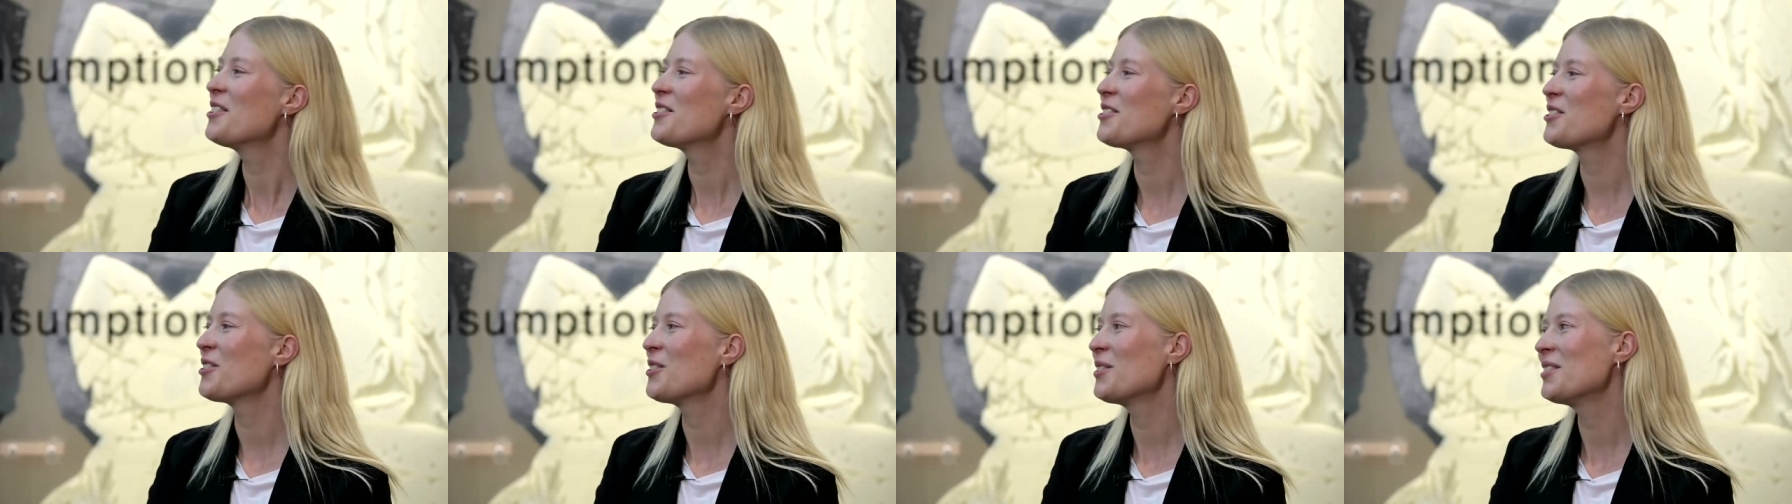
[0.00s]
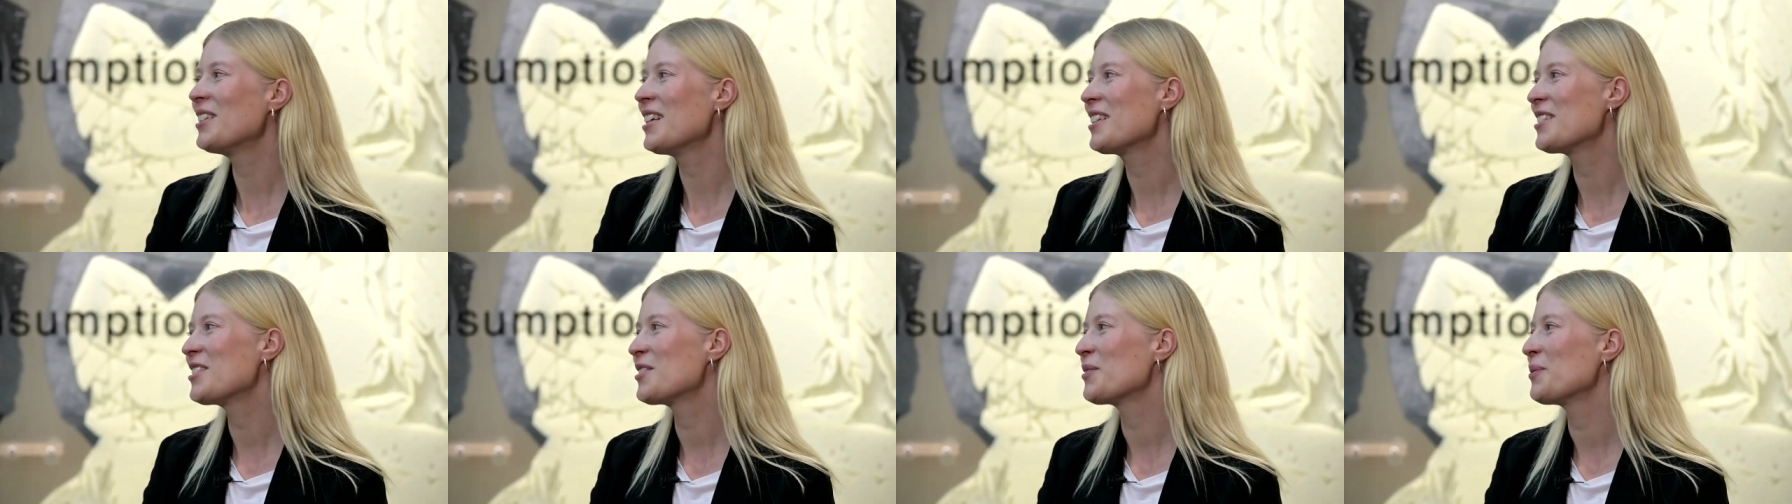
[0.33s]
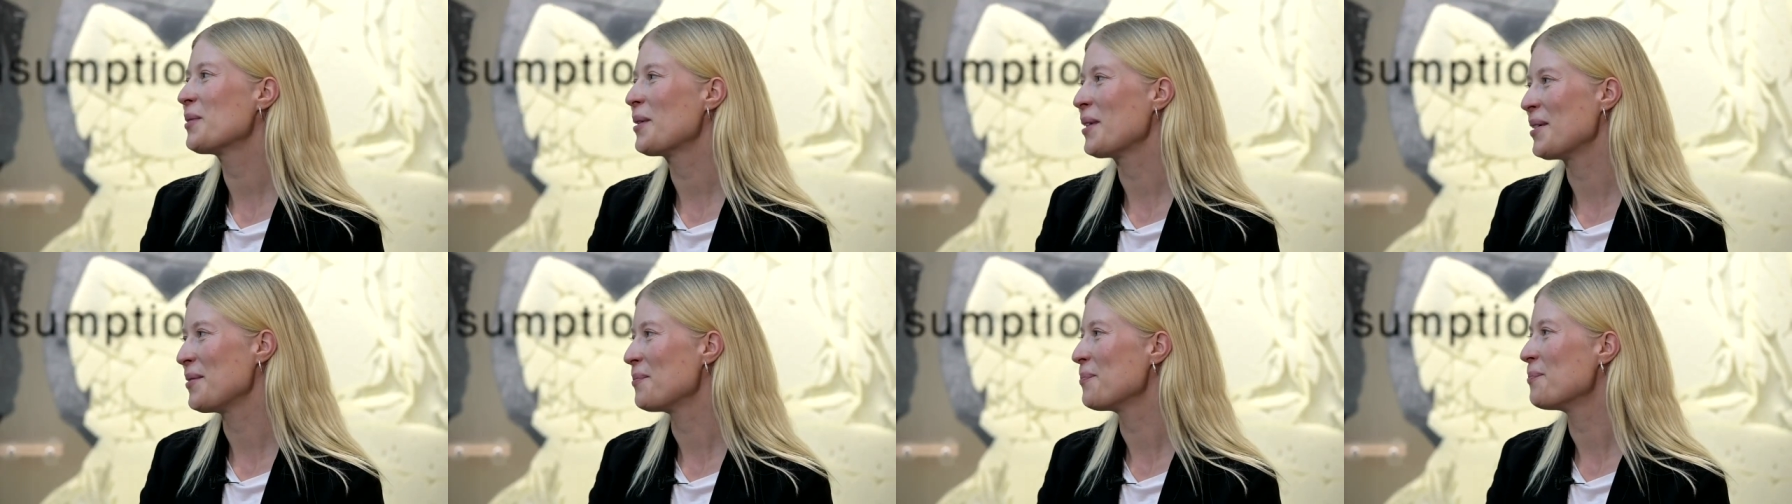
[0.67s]
So that's
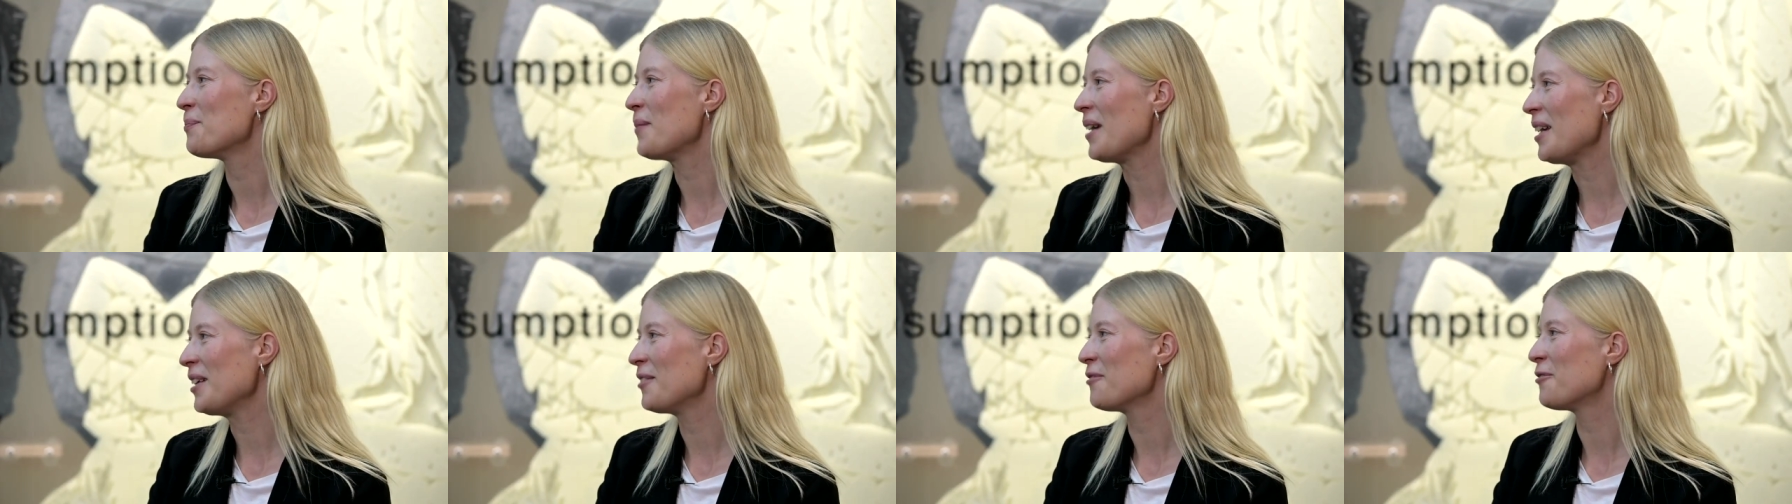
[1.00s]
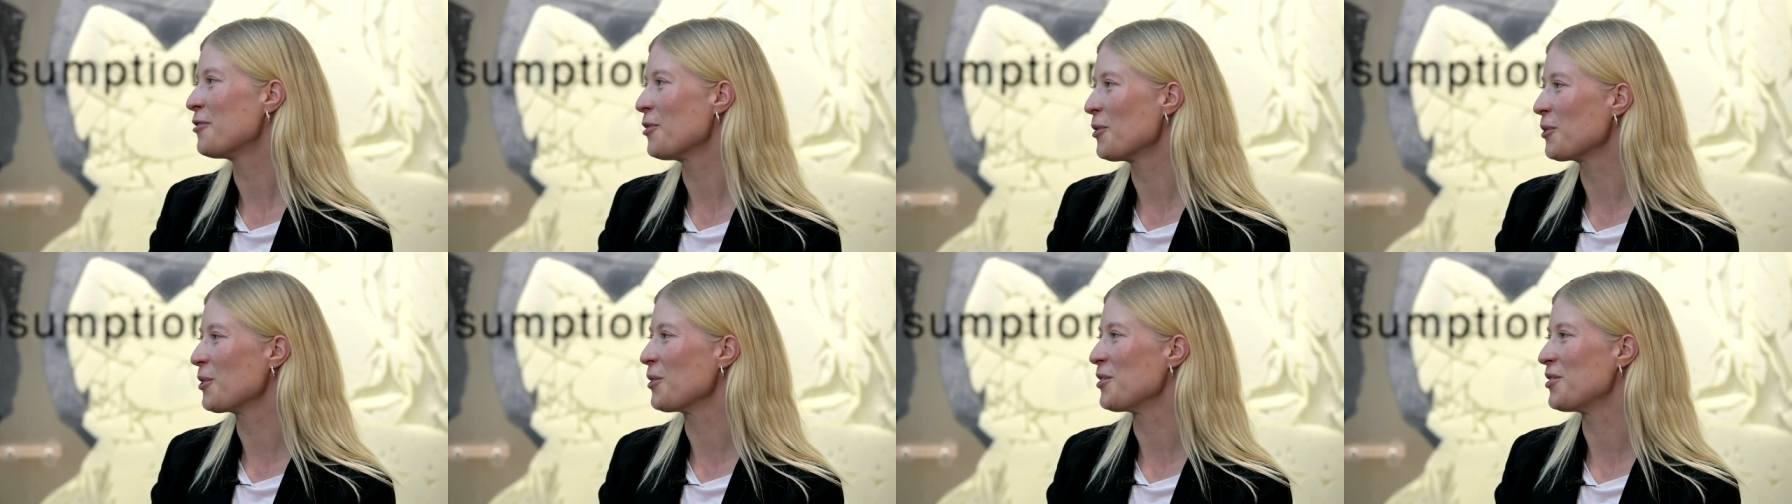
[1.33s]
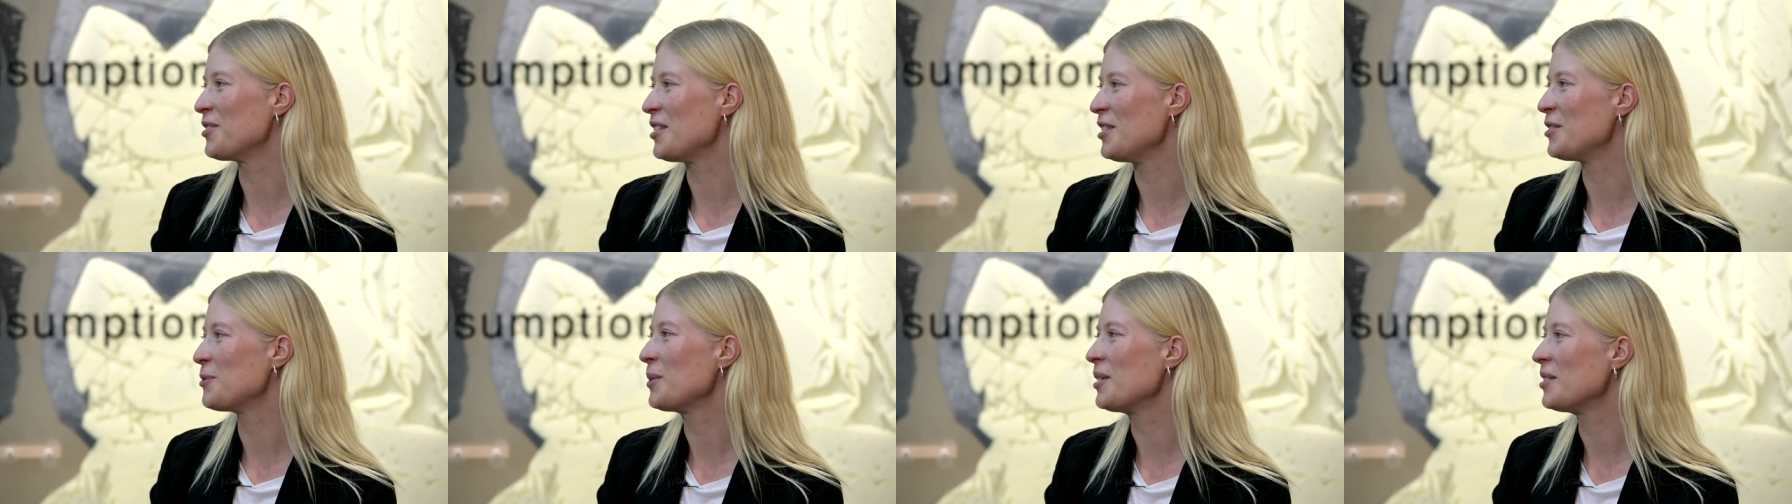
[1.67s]
my main
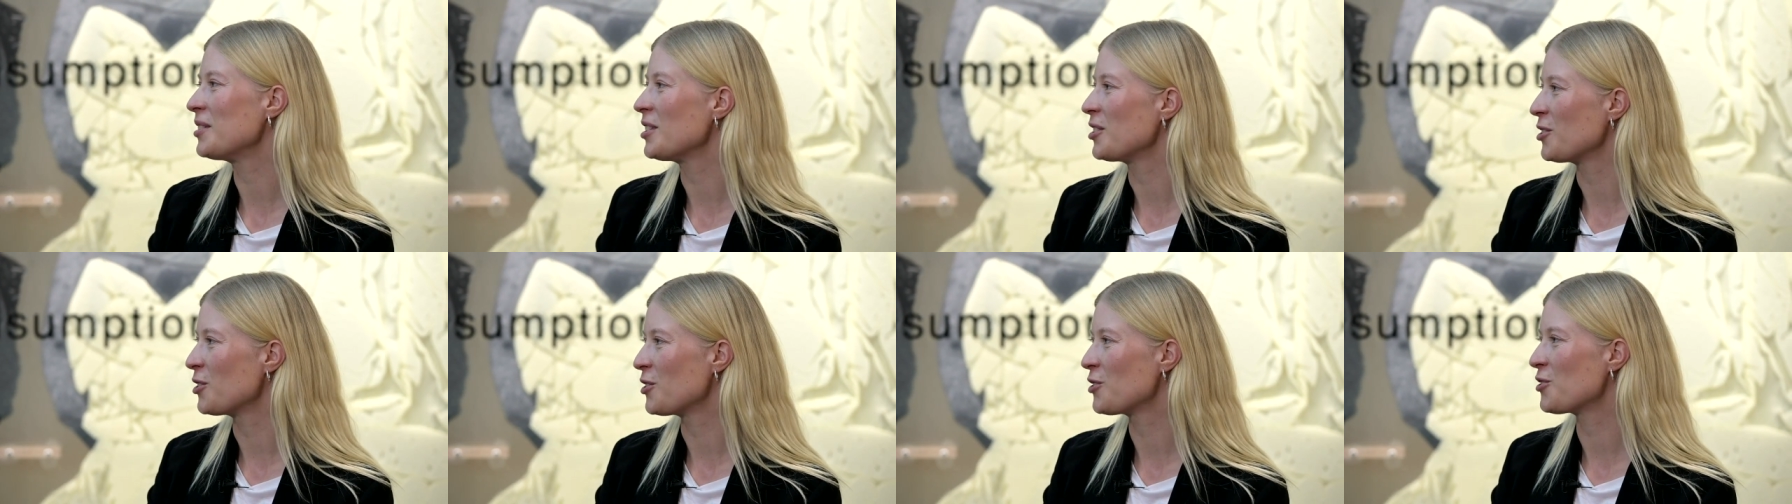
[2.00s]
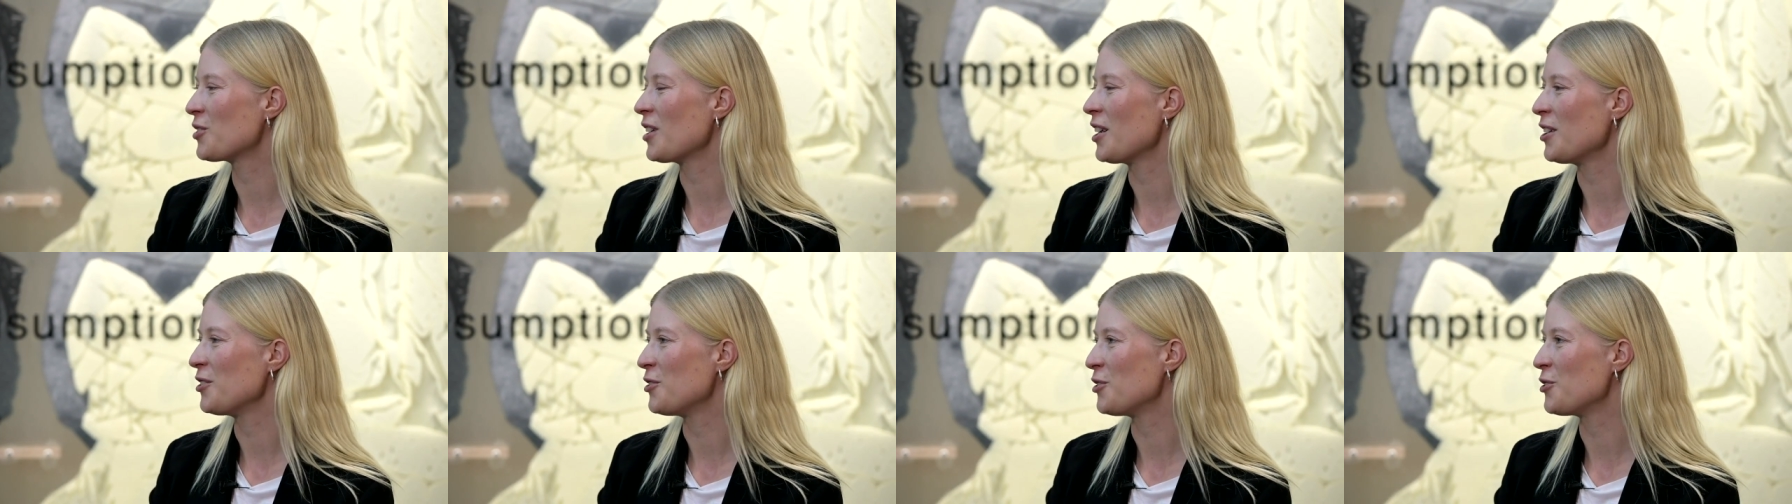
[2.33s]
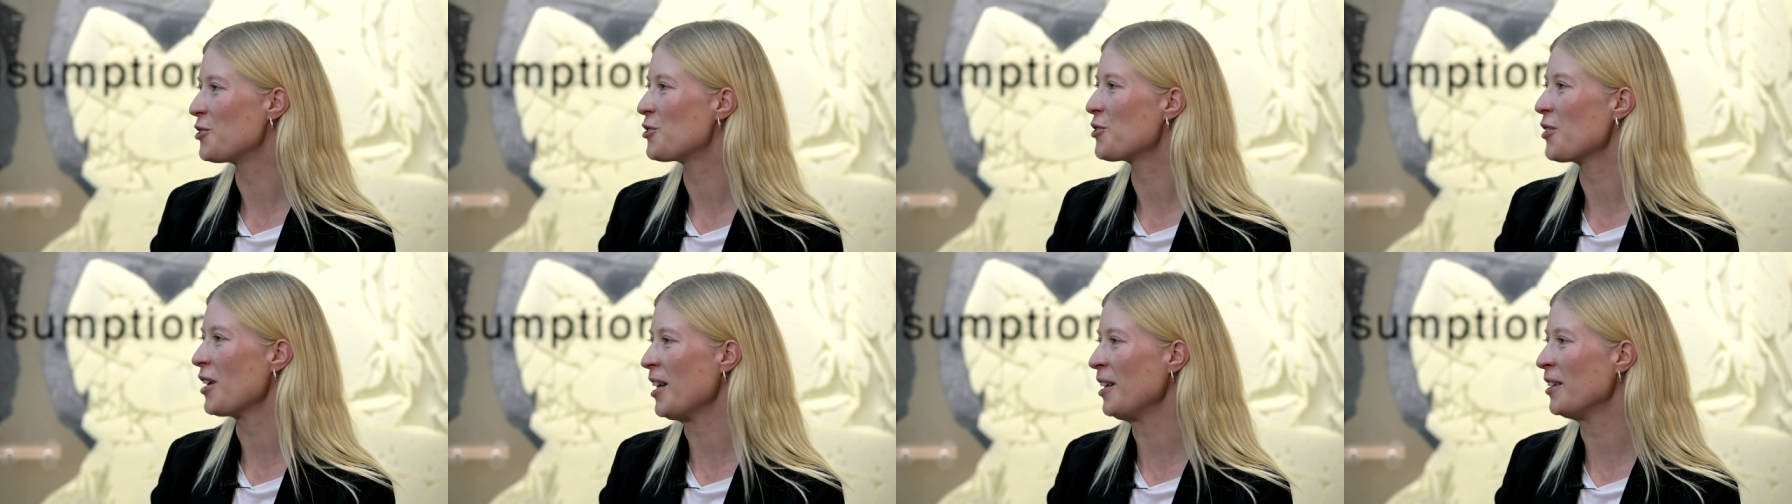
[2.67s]
focus this winter to try to
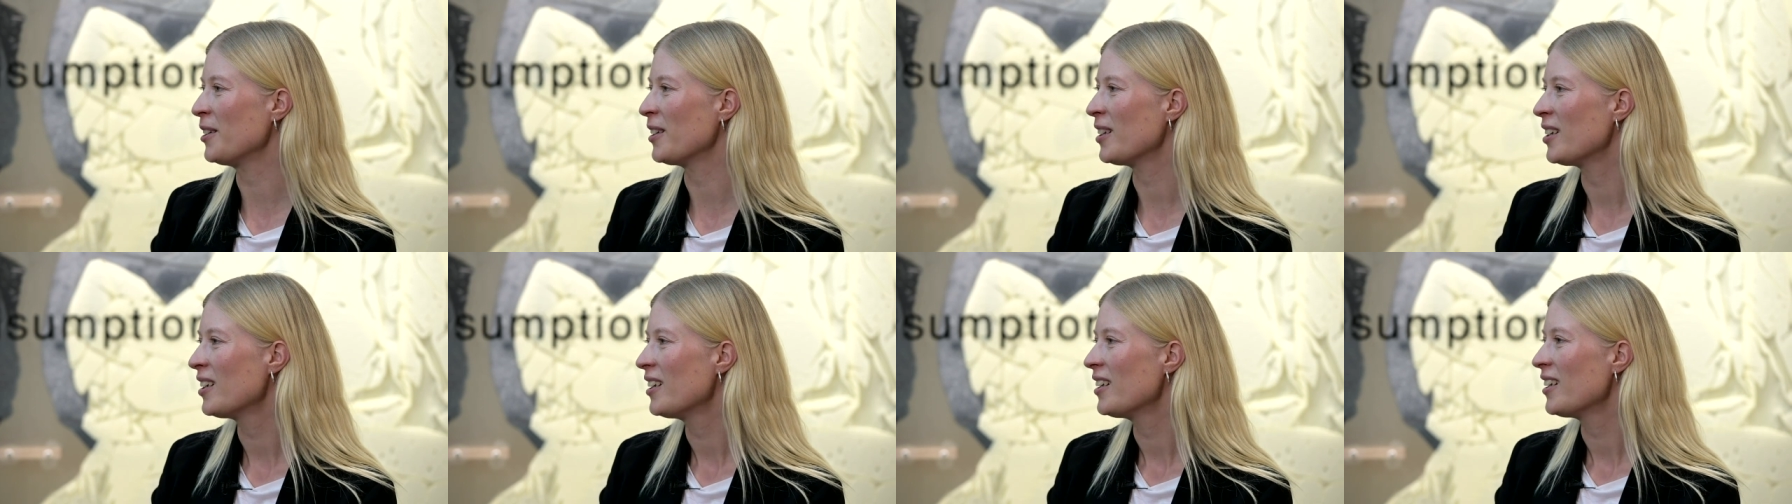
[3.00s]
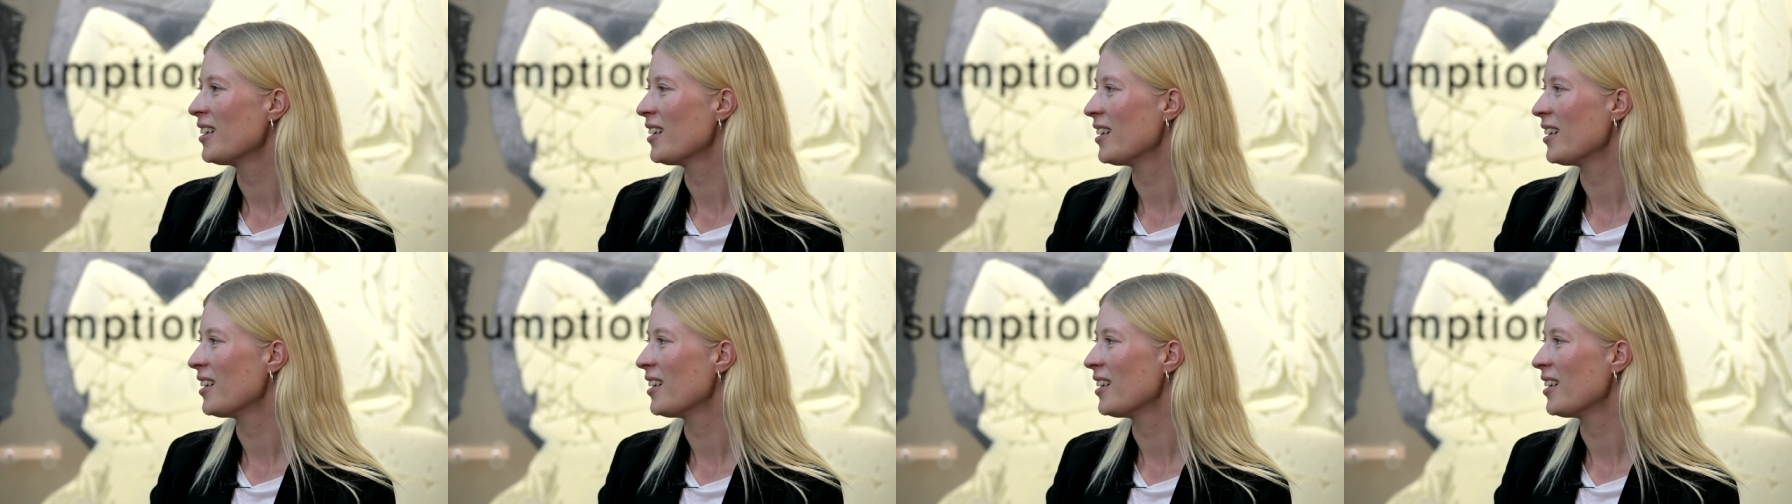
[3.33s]
train